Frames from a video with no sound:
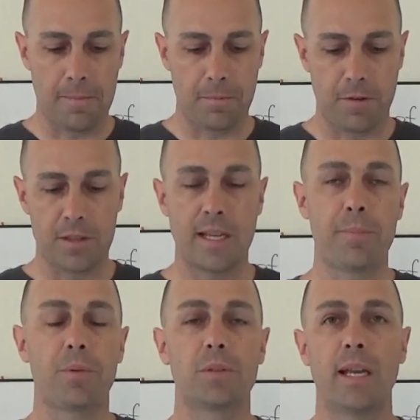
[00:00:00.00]
for
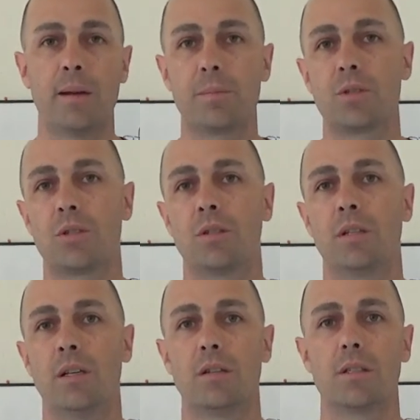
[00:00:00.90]
example, temperature
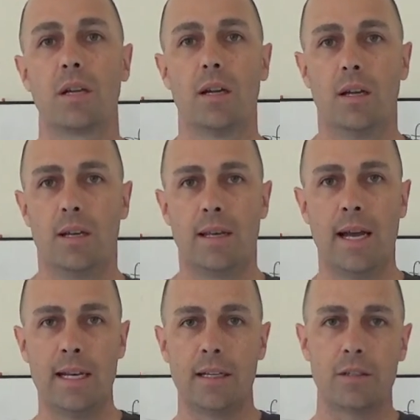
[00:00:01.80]
in years.
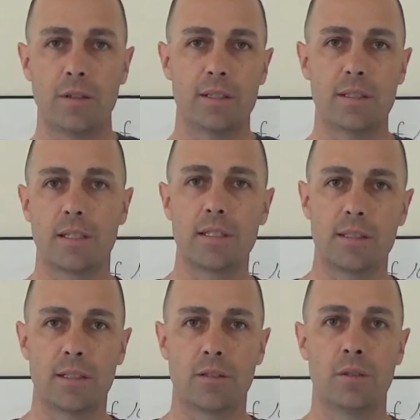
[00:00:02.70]
90 degrees and
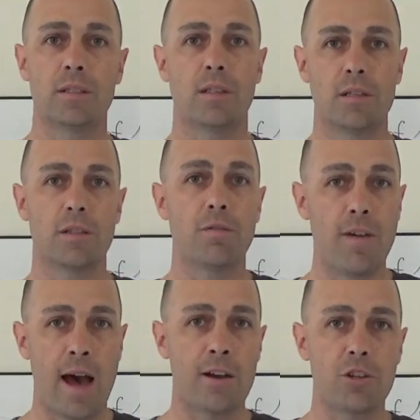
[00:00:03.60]
60 degrees, there's a
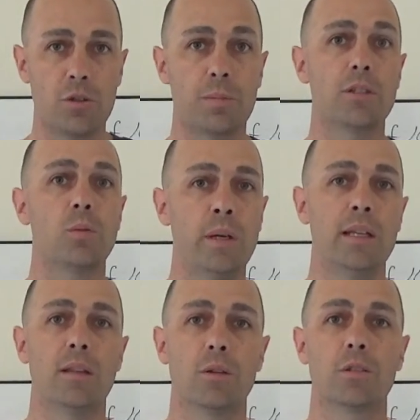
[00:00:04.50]
value
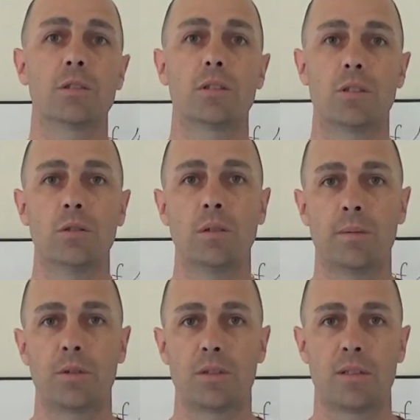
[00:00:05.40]
between those two
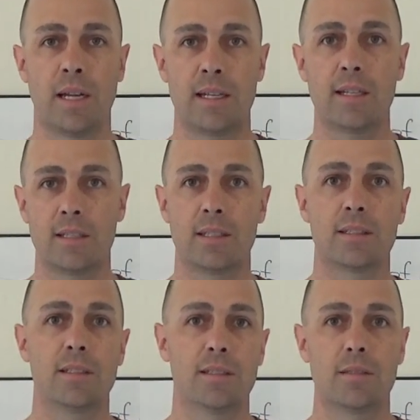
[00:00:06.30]
numbers, 90 to
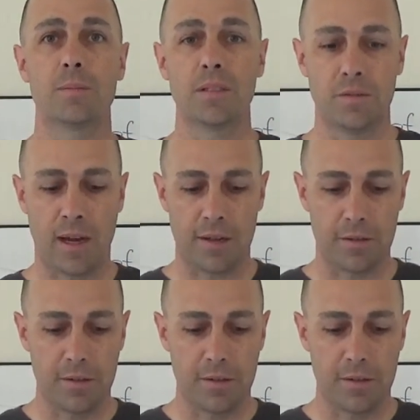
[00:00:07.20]
60, it's a big value.